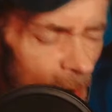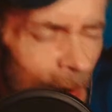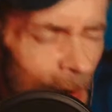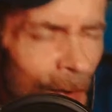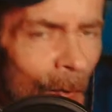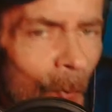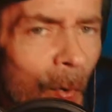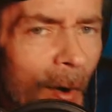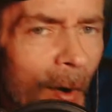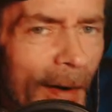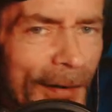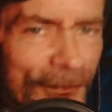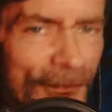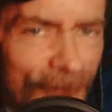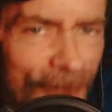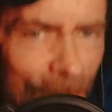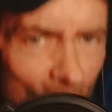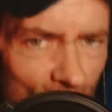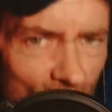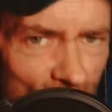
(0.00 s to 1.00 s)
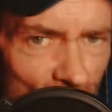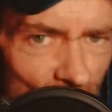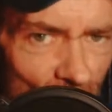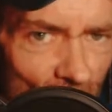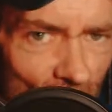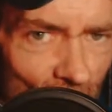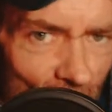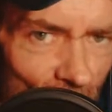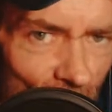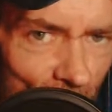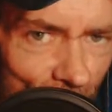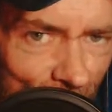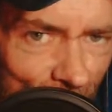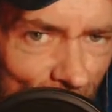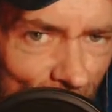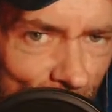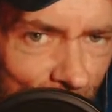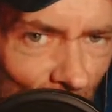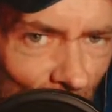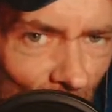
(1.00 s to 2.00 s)
What is it with
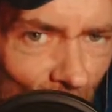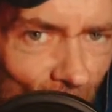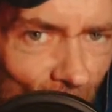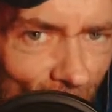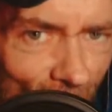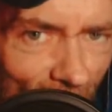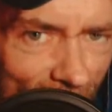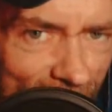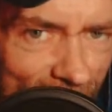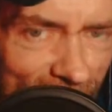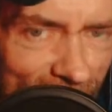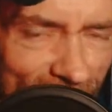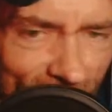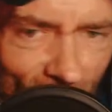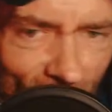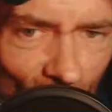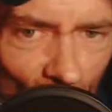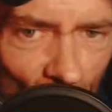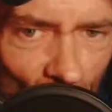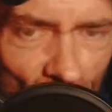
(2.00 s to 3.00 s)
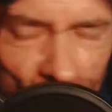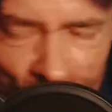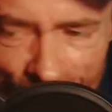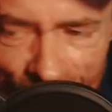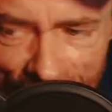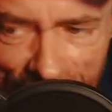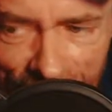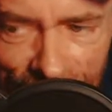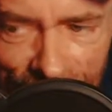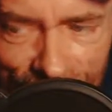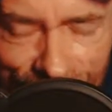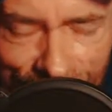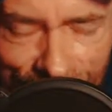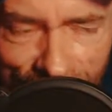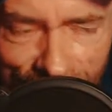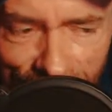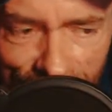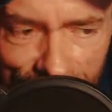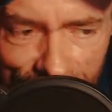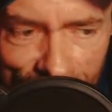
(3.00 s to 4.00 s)
people that like to watch things
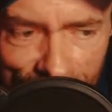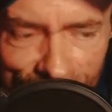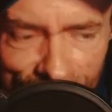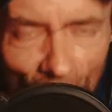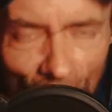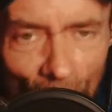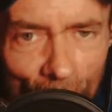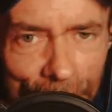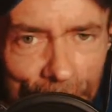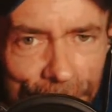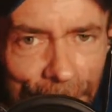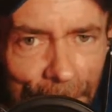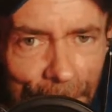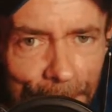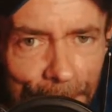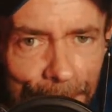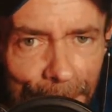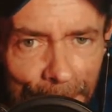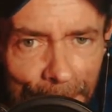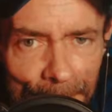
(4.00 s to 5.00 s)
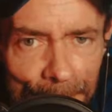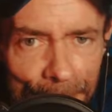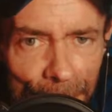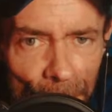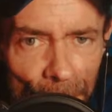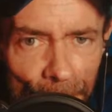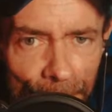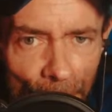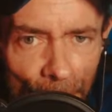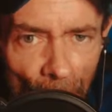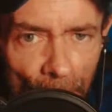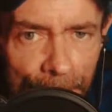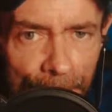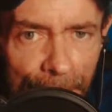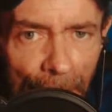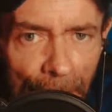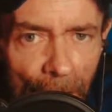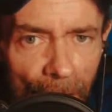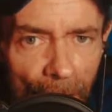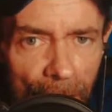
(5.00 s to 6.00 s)
like Dr. Pimple
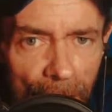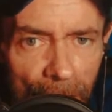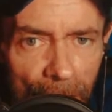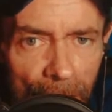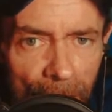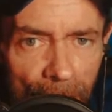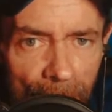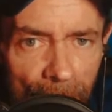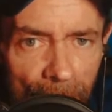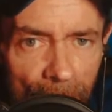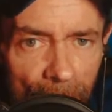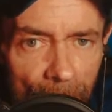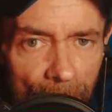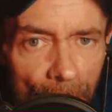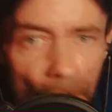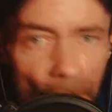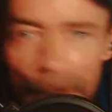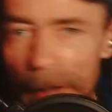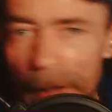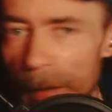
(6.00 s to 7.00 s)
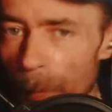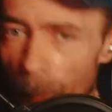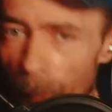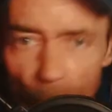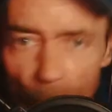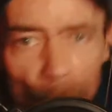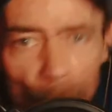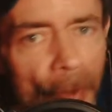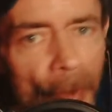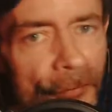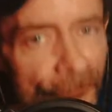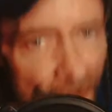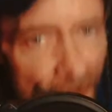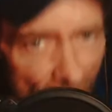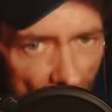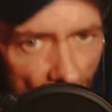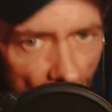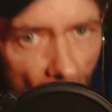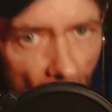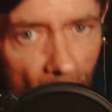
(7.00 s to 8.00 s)
Popper? Like, what's
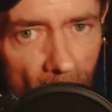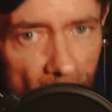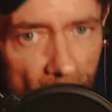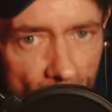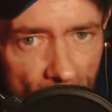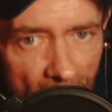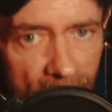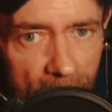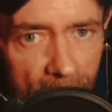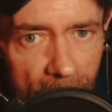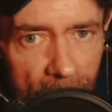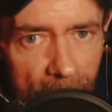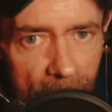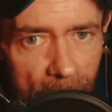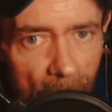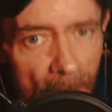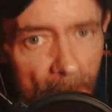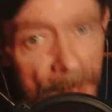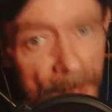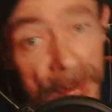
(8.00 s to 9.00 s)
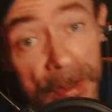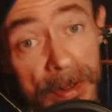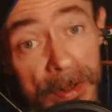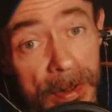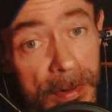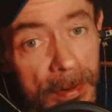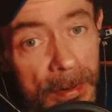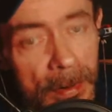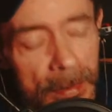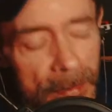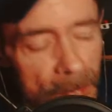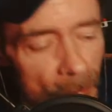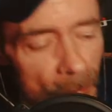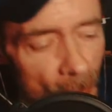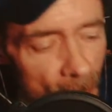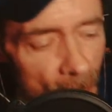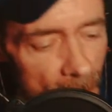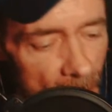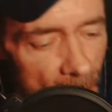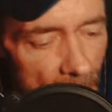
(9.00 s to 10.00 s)
that all about? I mean,
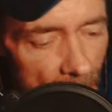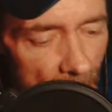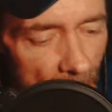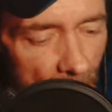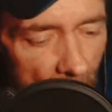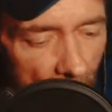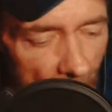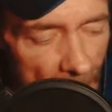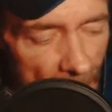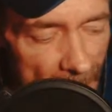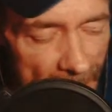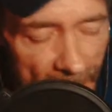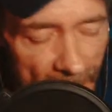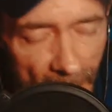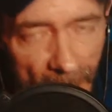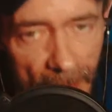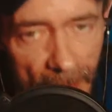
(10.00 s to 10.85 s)
look, hey,